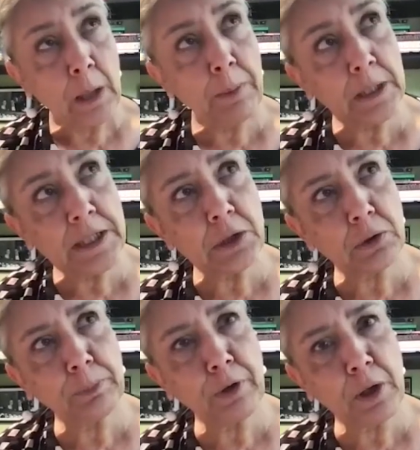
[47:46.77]

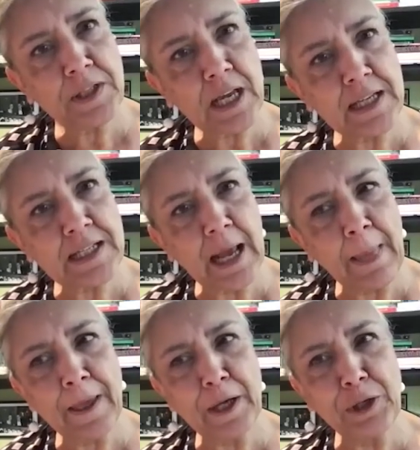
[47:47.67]
political process
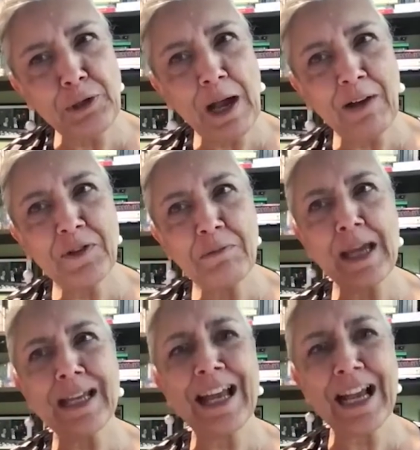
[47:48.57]
and that you have to
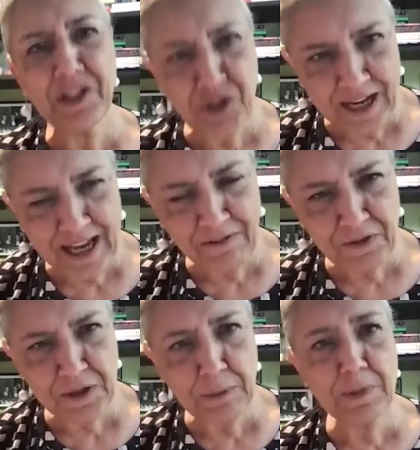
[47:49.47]
make an extra
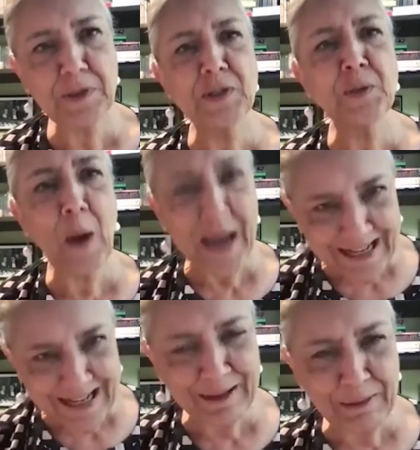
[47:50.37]
effort to
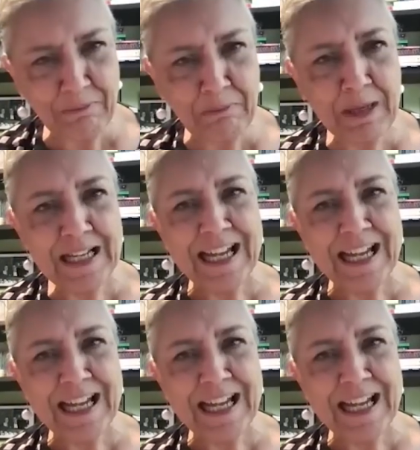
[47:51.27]
persuade them